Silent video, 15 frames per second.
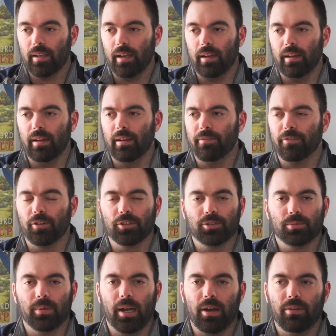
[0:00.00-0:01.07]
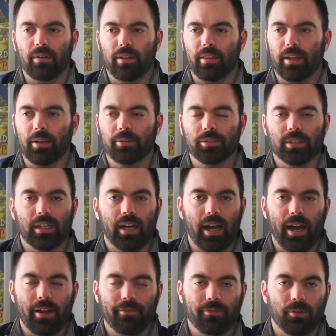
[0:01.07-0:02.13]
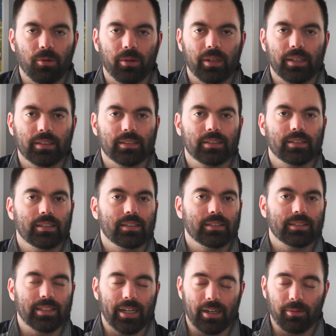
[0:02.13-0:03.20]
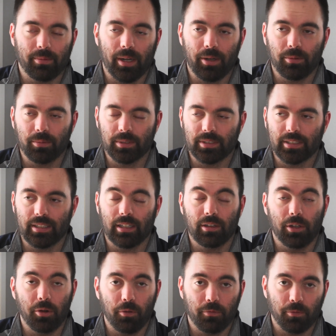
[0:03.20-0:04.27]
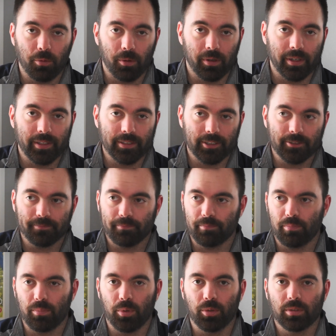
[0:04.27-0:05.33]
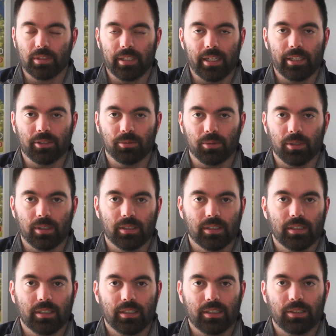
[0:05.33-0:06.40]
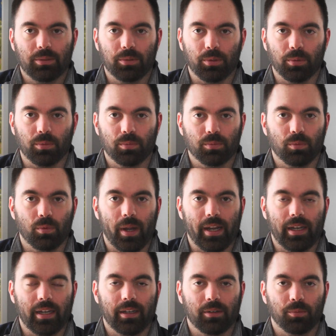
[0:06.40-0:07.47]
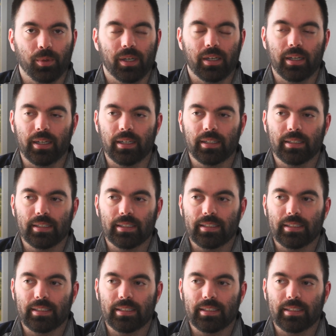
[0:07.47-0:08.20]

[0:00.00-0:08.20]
First round, I think it was in the high 40s. Second round was in the low 40s. Both days were rainy and windy.